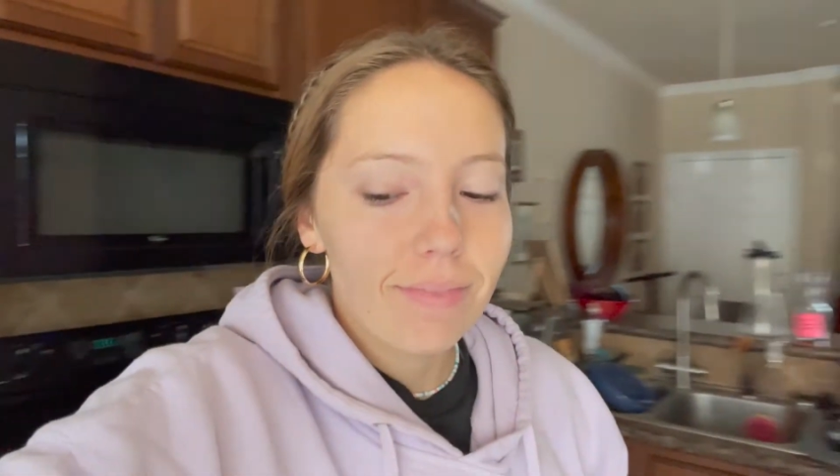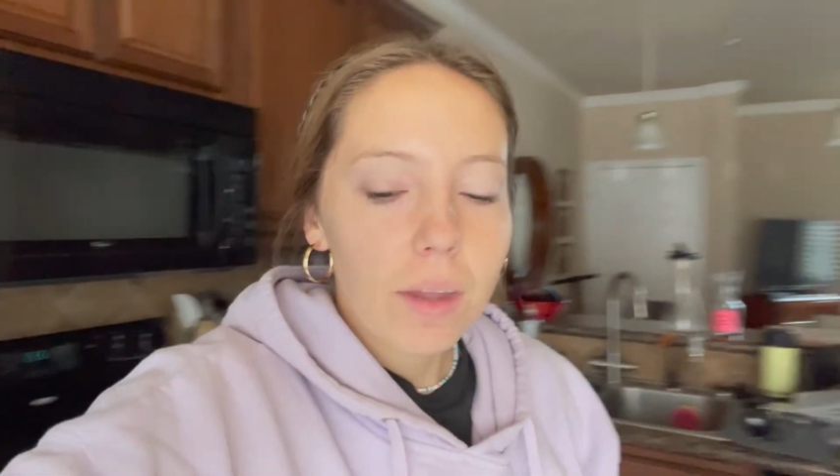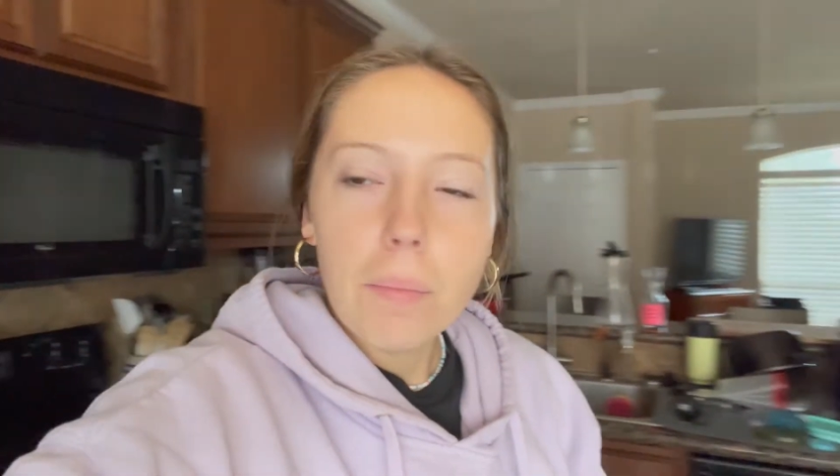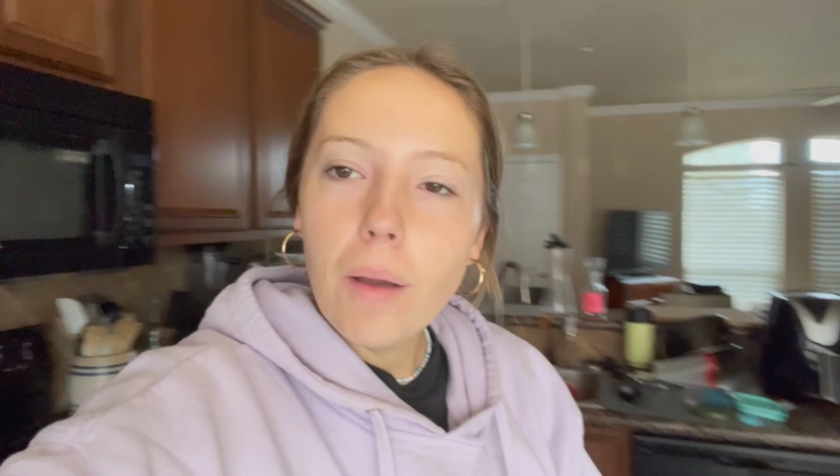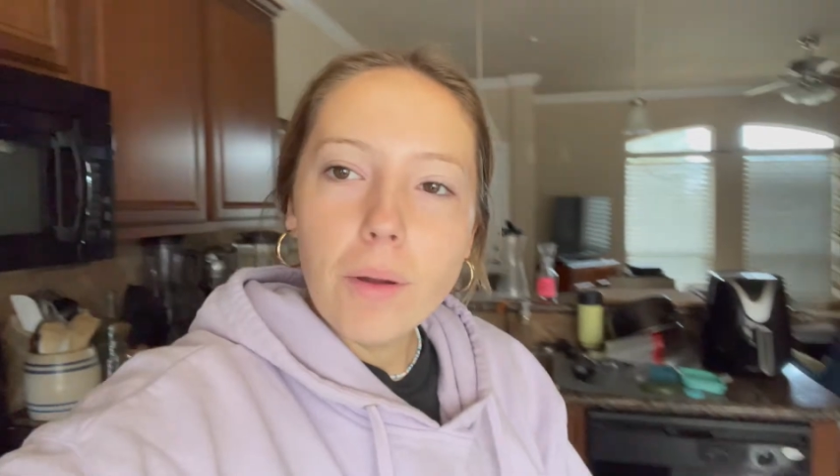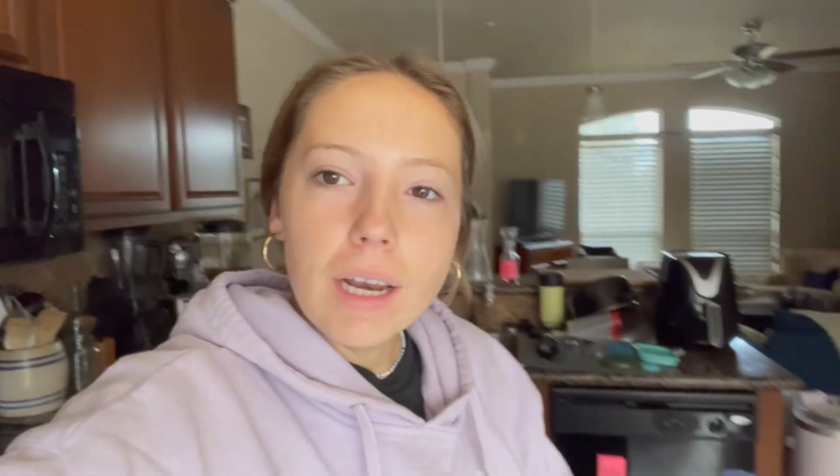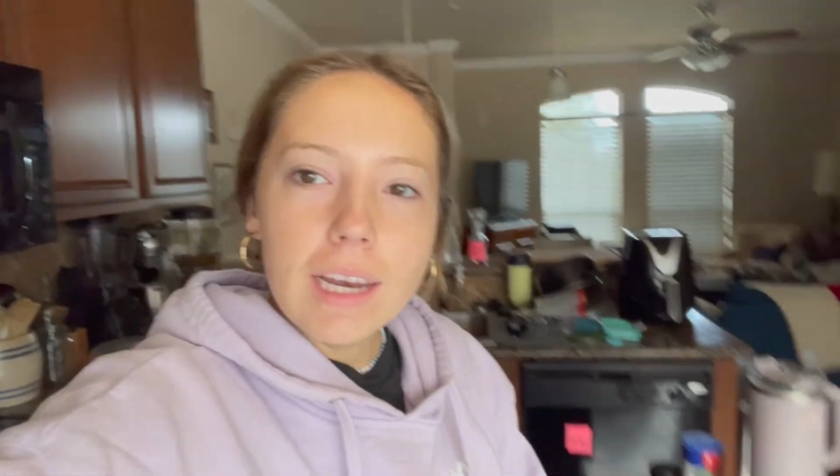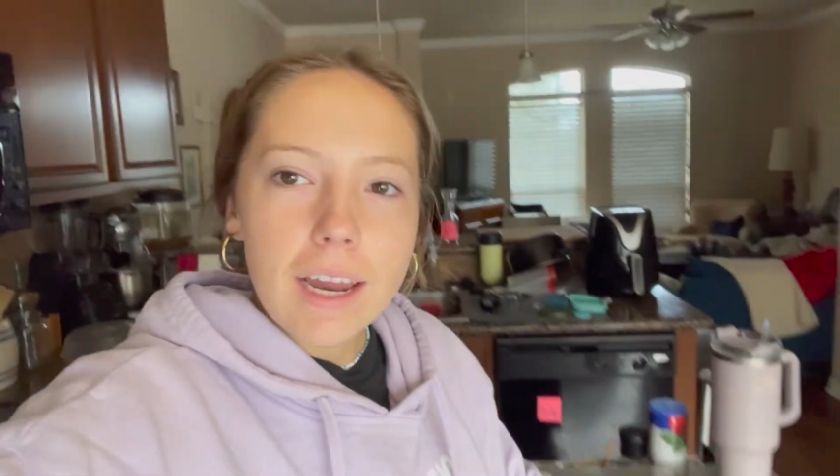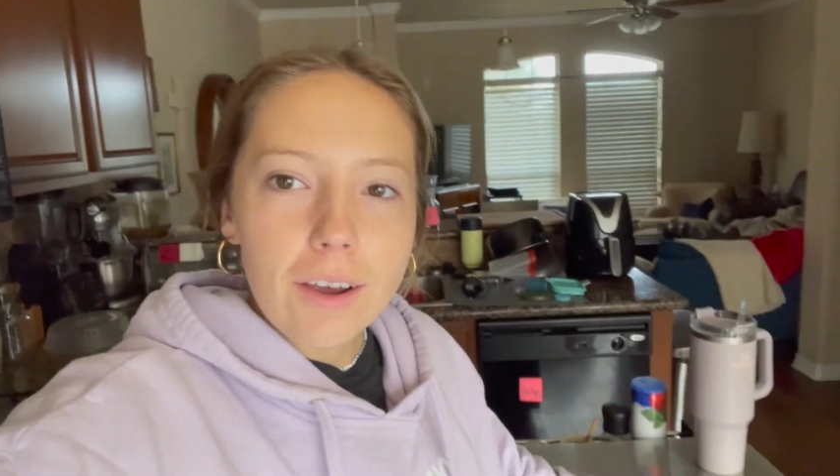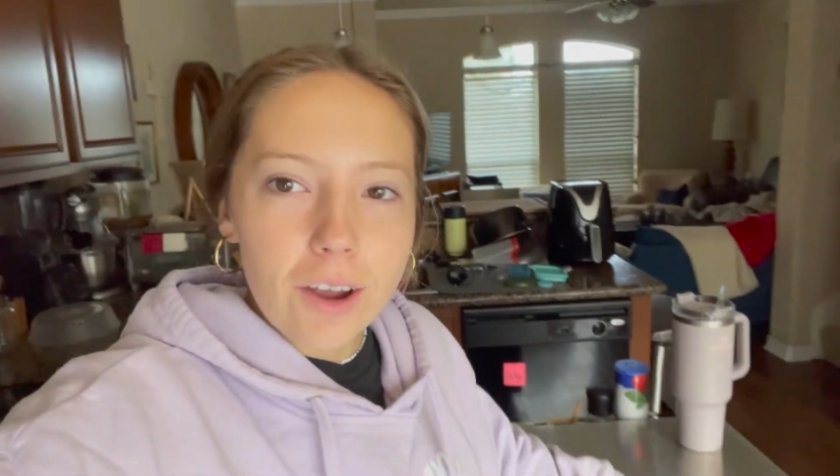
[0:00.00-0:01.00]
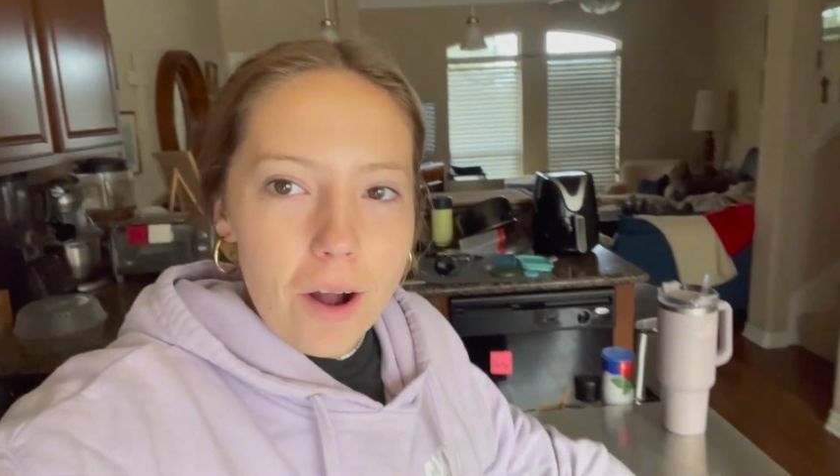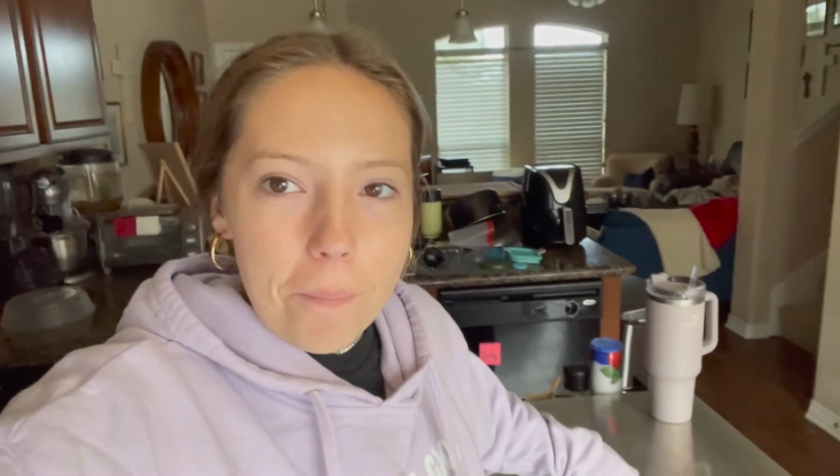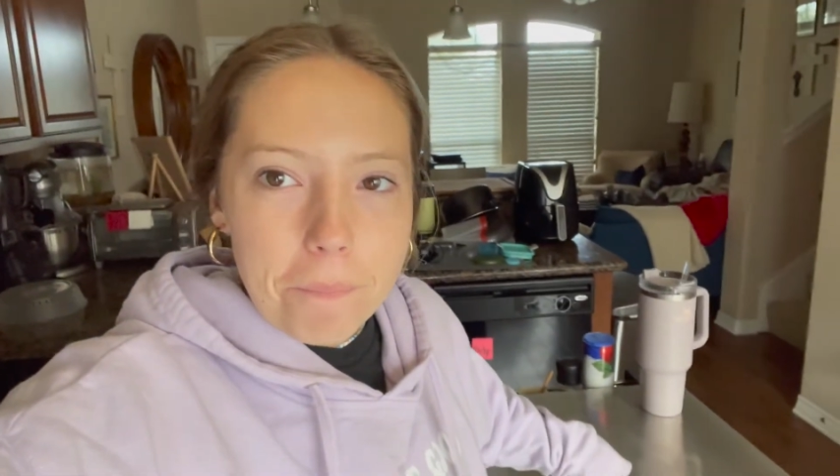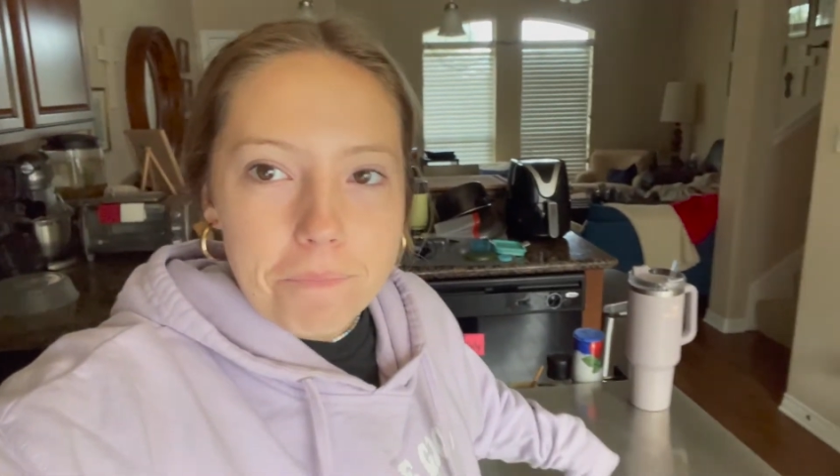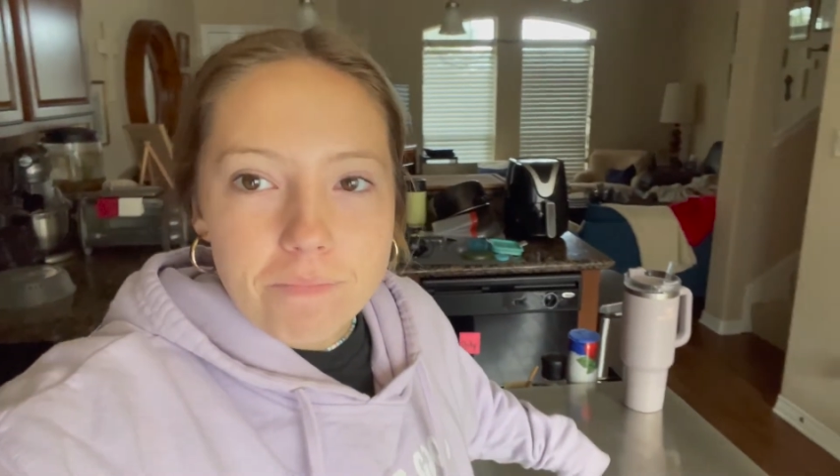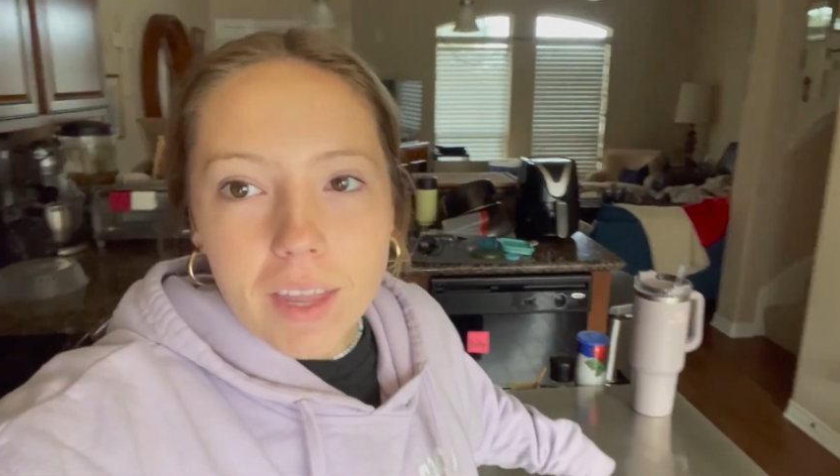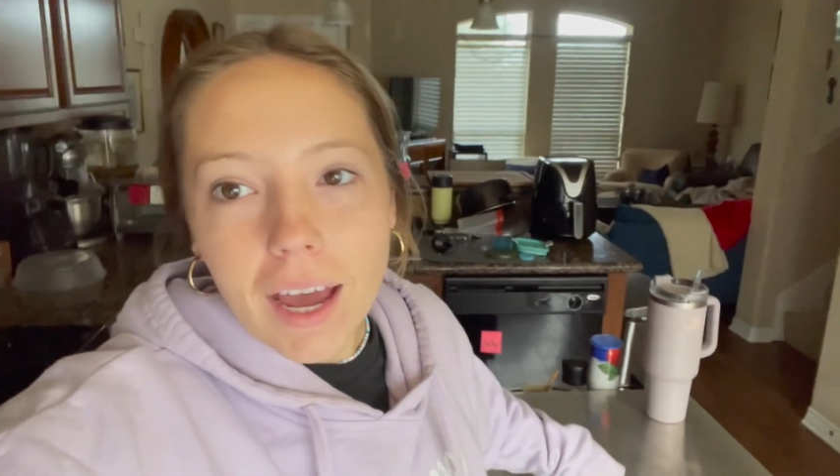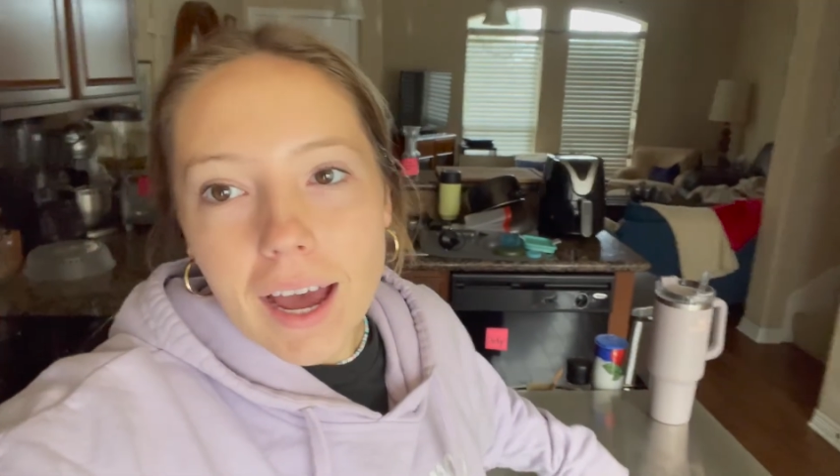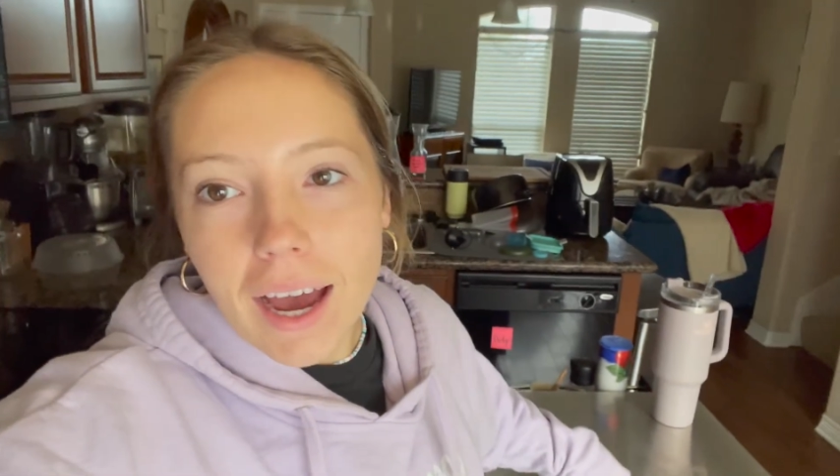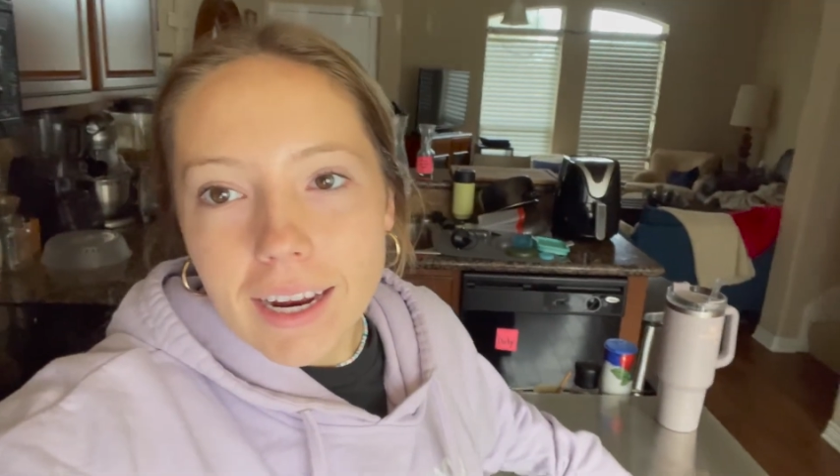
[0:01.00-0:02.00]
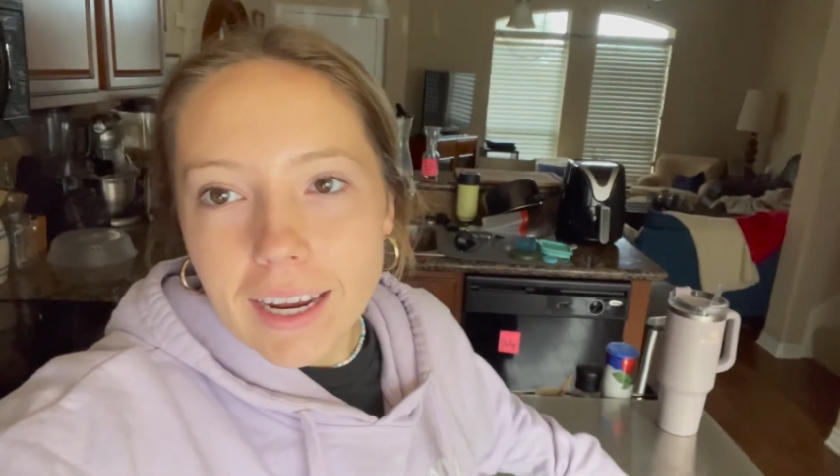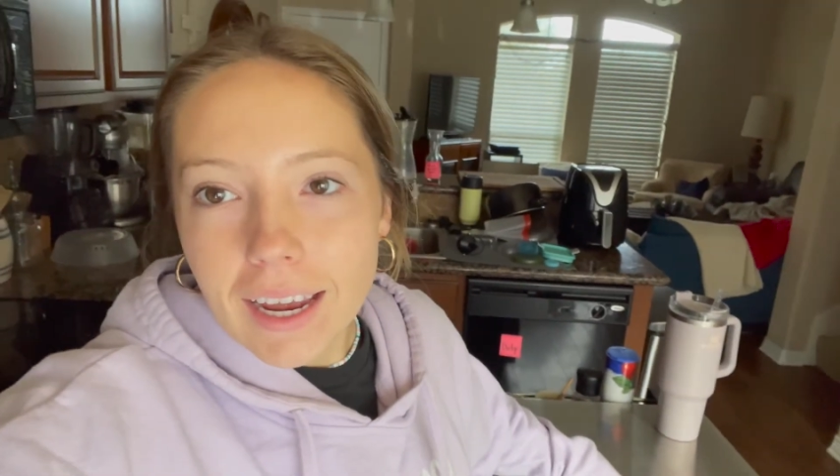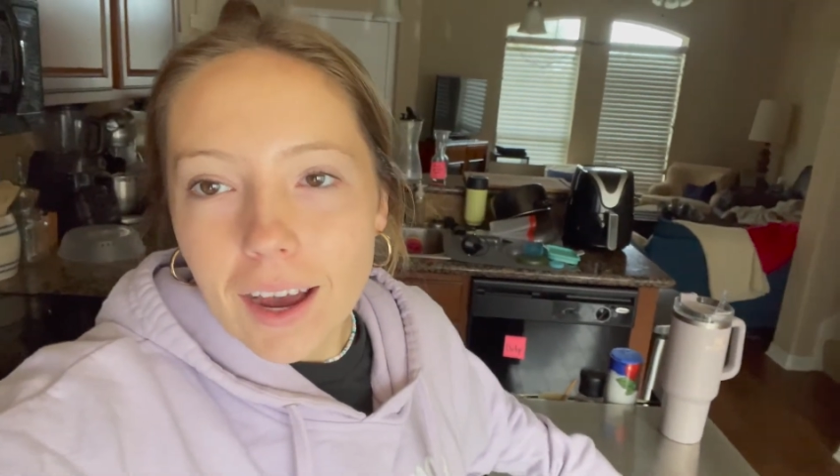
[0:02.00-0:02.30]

But I wanted to tell y'all that I